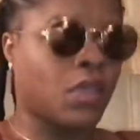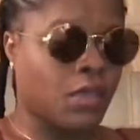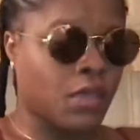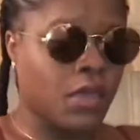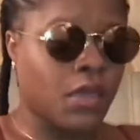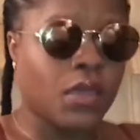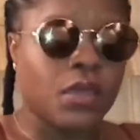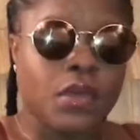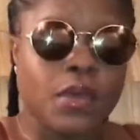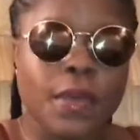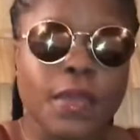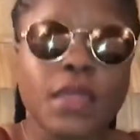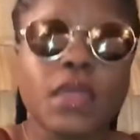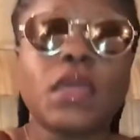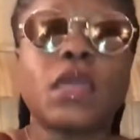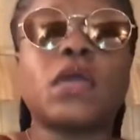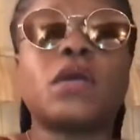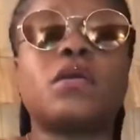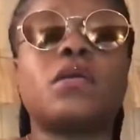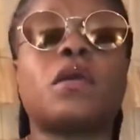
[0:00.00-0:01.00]

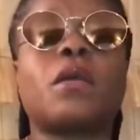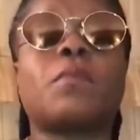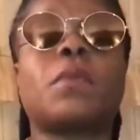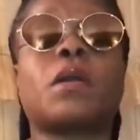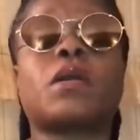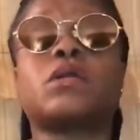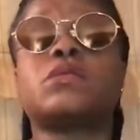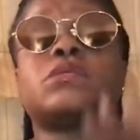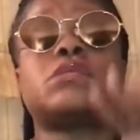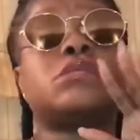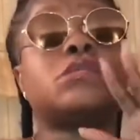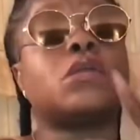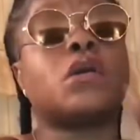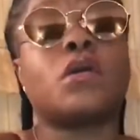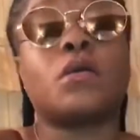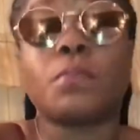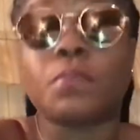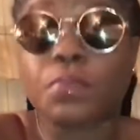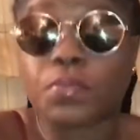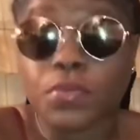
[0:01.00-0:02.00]
Yeah. I can
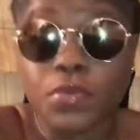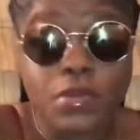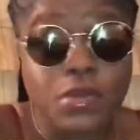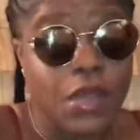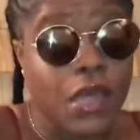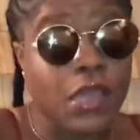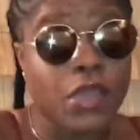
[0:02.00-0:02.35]
step like